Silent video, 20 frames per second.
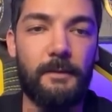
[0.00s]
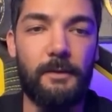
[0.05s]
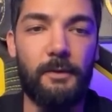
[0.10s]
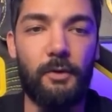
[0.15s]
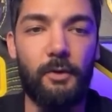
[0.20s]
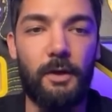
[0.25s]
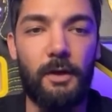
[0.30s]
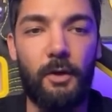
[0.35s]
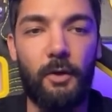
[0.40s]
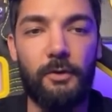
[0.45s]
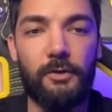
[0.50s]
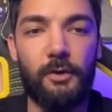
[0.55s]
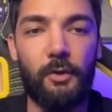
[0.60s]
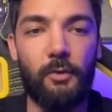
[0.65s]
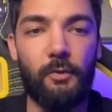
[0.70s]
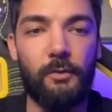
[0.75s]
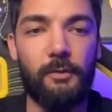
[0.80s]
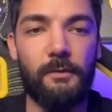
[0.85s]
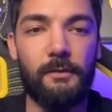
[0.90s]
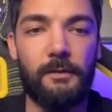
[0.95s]
You can
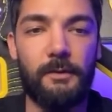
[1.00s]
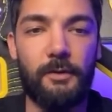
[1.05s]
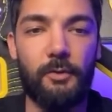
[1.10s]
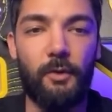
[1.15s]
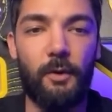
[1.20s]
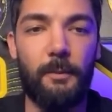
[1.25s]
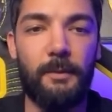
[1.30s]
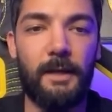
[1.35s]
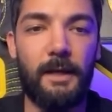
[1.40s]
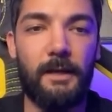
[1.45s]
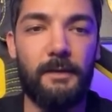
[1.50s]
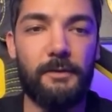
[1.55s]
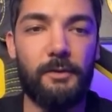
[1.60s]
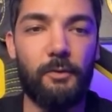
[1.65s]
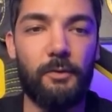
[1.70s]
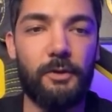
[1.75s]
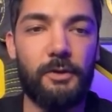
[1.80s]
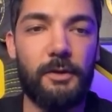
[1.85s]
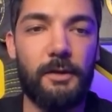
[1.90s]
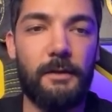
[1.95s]
also swap that if you
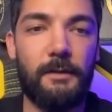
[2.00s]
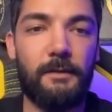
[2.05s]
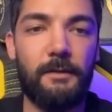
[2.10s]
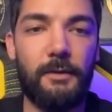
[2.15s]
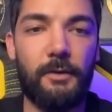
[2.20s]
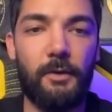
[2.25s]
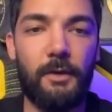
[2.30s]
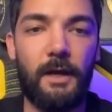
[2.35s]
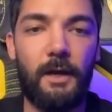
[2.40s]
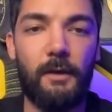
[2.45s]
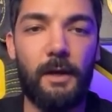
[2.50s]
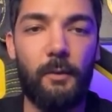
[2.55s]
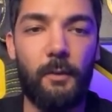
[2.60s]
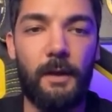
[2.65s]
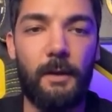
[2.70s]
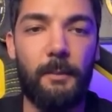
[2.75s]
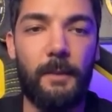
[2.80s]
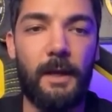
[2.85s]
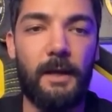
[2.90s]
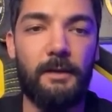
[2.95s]
wish. So now I
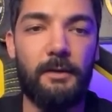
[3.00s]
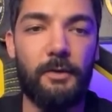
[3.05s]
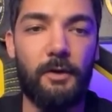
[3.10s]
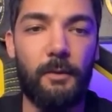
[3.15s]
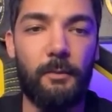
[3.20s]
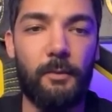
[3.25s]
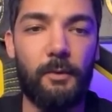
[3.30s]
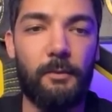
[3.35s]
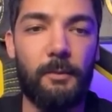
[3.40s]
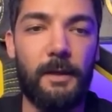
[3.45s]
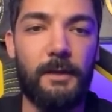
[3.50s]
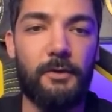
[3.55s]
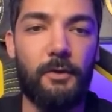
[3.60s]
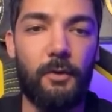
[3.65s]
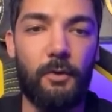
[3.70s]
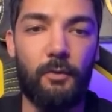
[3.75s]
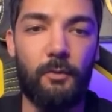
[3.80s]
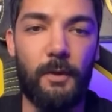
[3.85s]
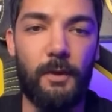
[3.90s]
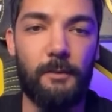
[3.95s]
want to buy Trump with my
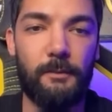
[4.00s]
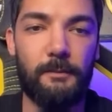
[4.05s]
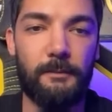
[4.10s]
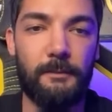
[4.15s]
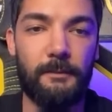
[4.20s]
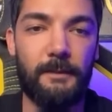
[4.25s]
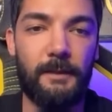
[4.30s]
Solo Mom.